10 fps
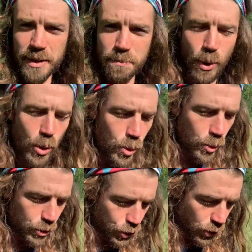
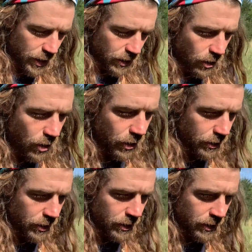ball joint
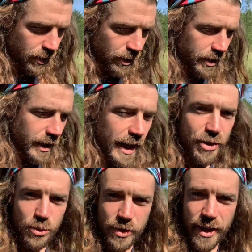on the
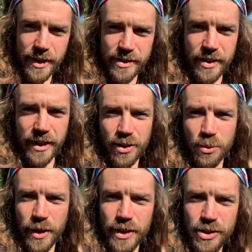actual gear stick,
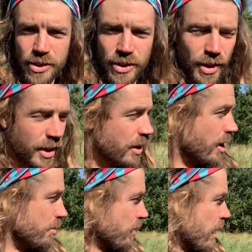which
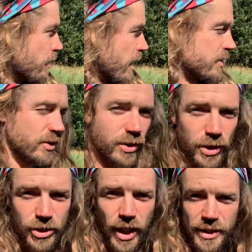Ray reckons I've got
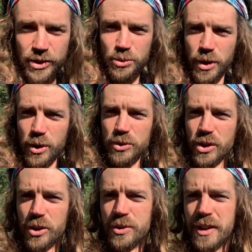to change as well.
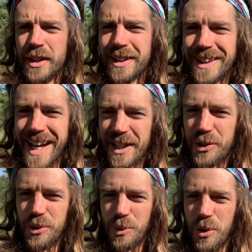So that
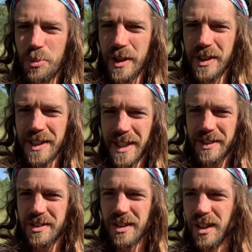could well be the
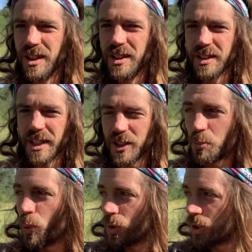next
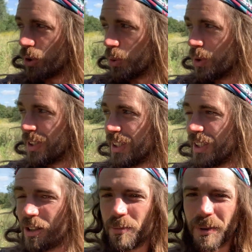port of call,
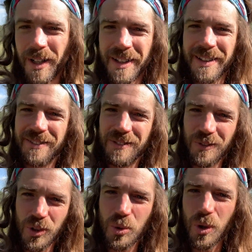but
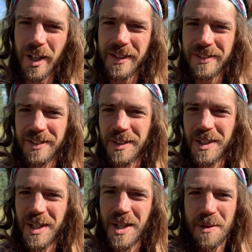requires
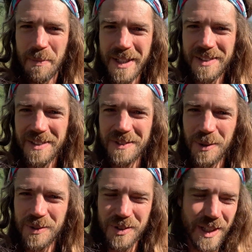pieces
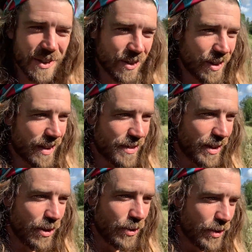once again. So I'm gonna have to
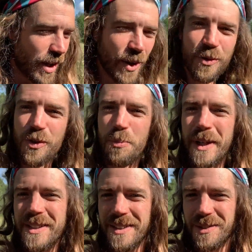go on the hunt for
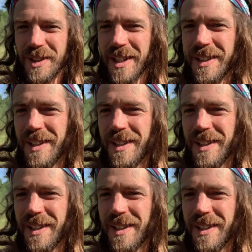pieces again.